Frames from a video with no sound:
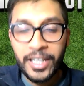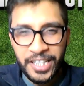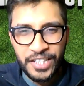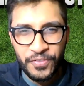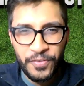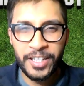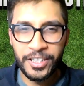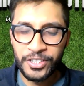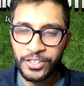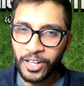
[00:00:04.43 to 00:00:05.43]
It's
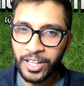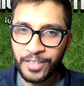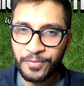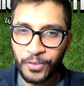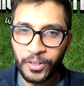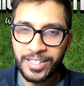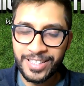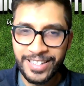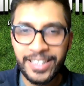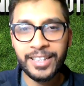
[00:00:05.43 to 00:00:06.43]
finished. Nottingham Forest
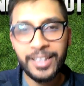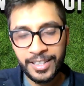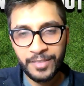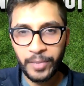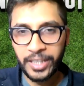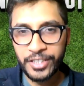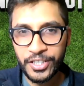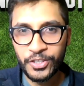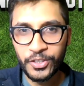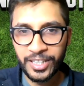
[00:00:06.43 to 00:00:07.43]
0,
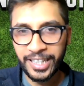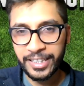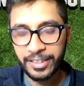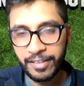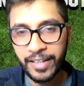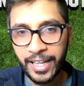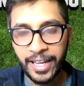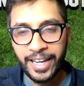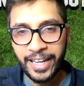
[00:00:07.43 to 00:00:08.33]
Manchester United 3.